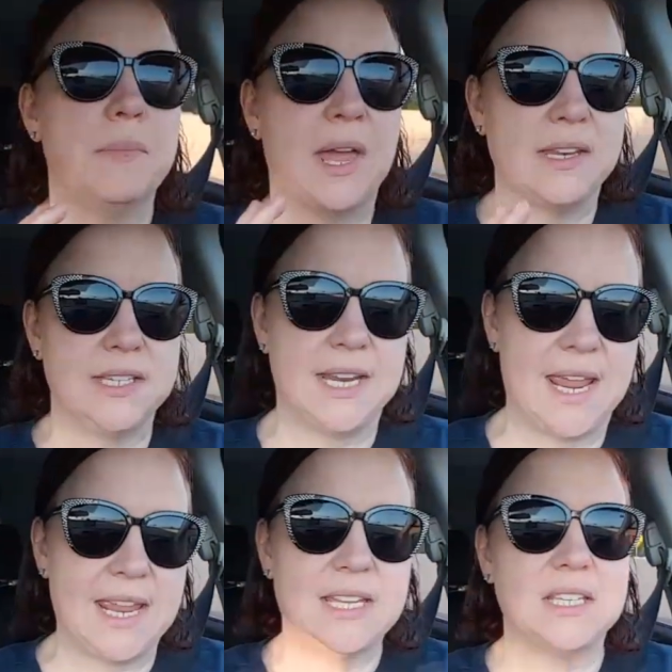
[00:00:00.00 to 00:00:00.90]
But
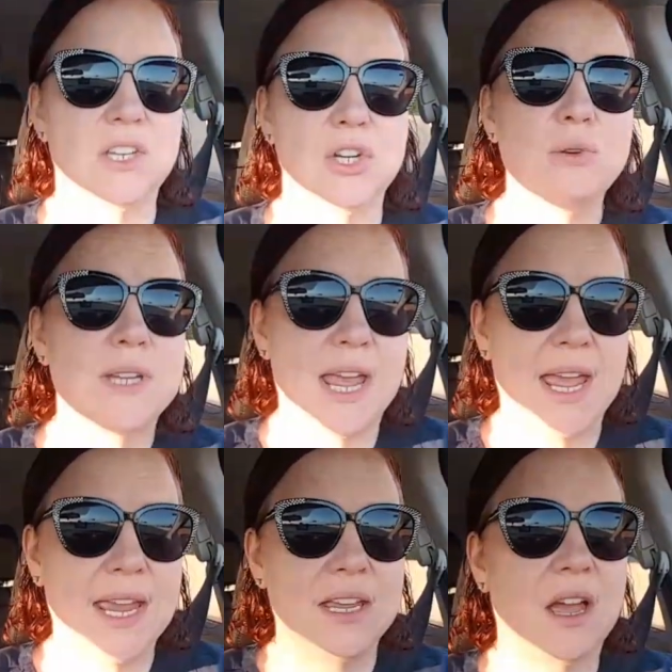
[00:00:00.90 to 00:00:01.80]
today is a new
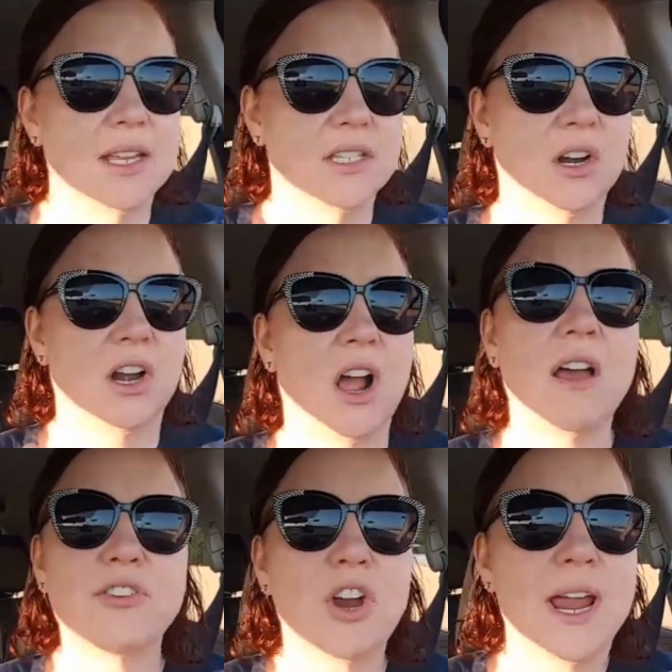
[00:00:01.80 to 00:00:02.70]
day. I started
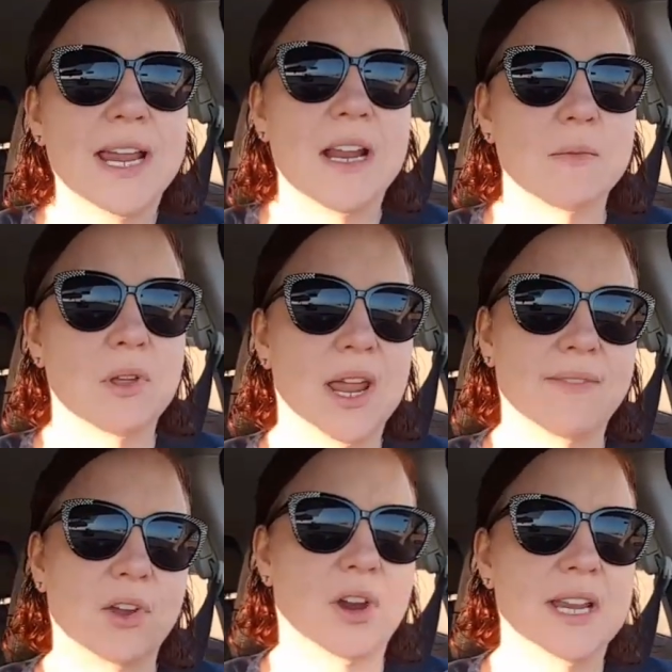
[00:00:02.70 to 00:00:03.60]
off great. I'm going to
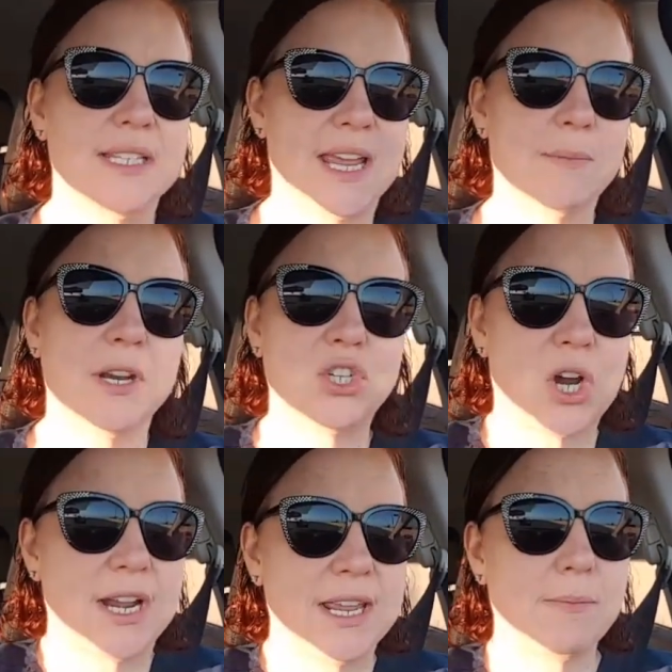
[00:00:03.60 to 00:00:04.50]
have a great day. I'm going to
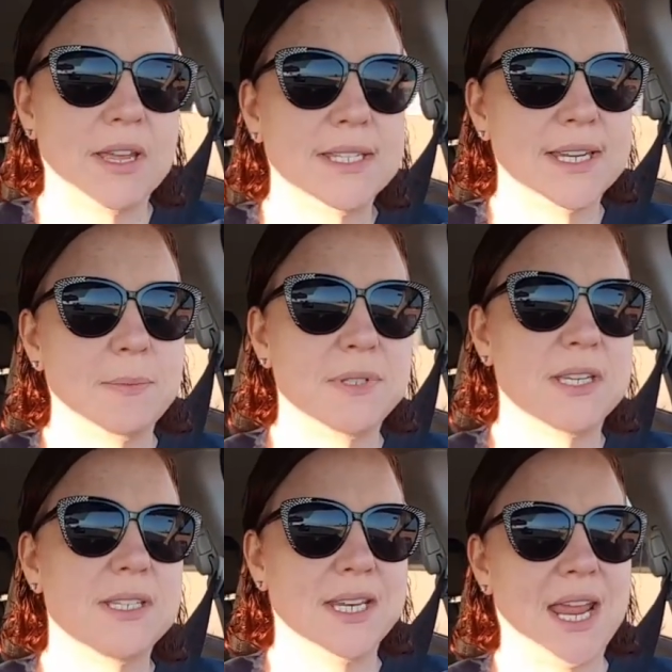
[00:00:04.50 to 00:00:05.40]
try to get my steps
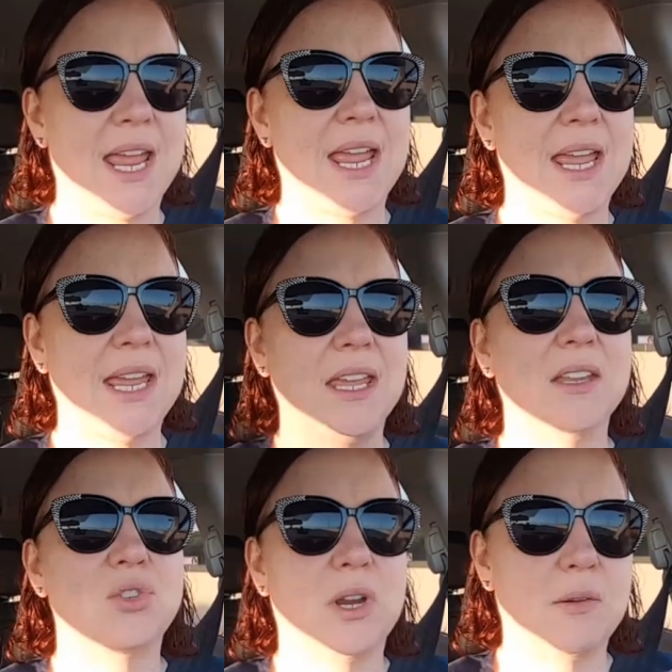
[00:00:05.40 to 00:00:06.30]
in today
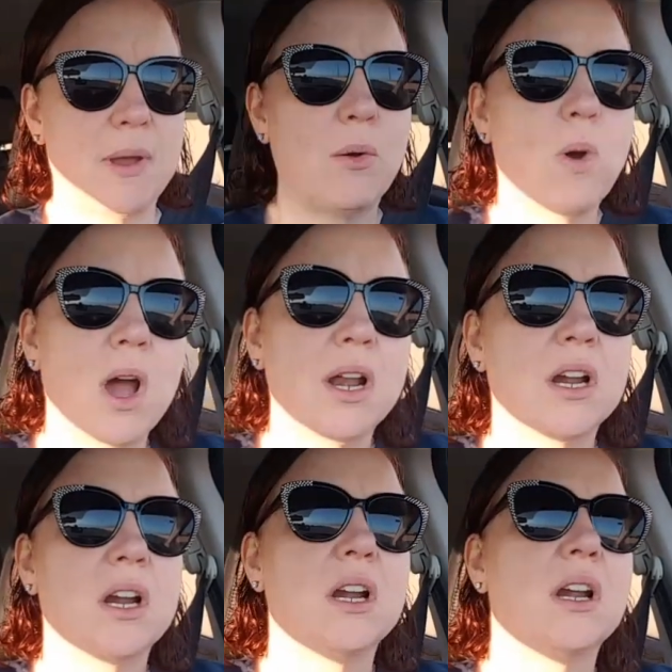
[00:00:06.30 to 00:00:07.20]
and drink my
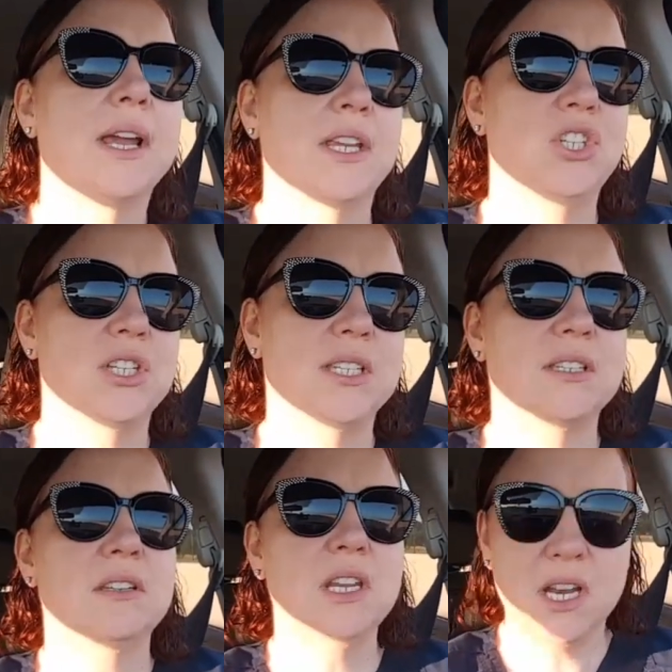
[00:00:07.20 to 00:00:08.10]
water and
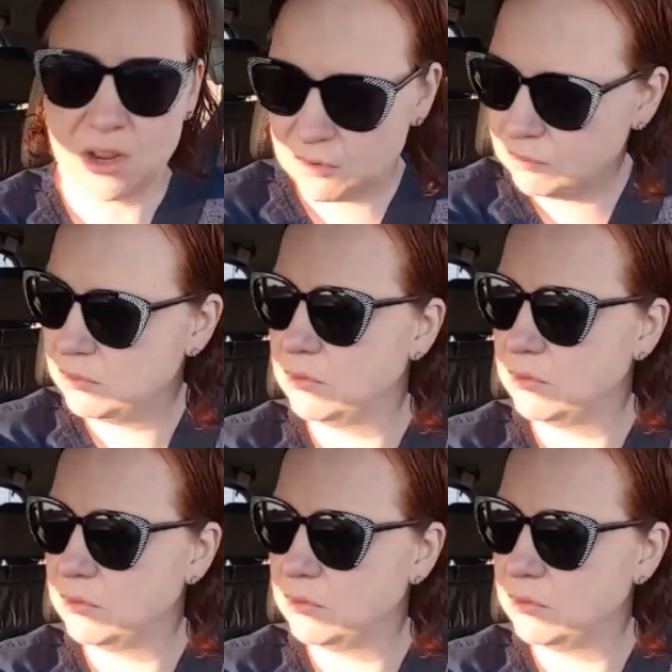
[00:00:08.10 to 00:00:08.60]
just, you know,